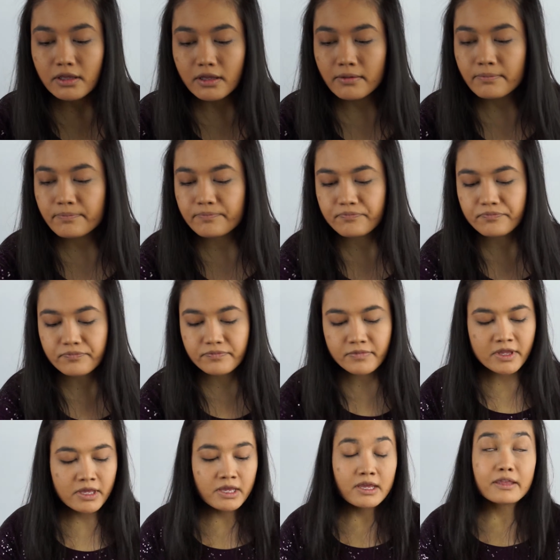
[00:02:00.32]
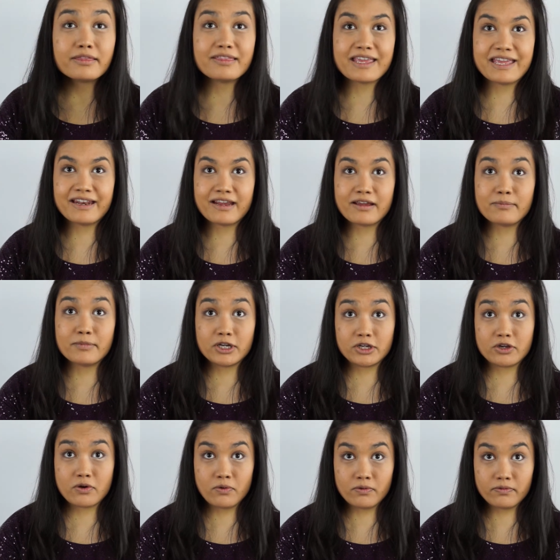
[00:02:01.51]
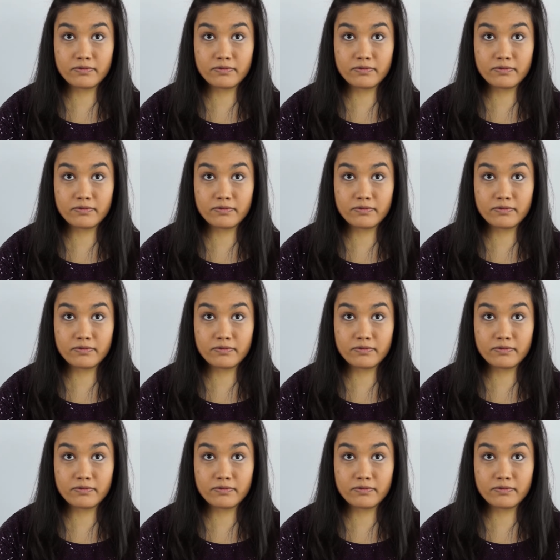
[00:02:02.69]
Okay. Then I'm going to go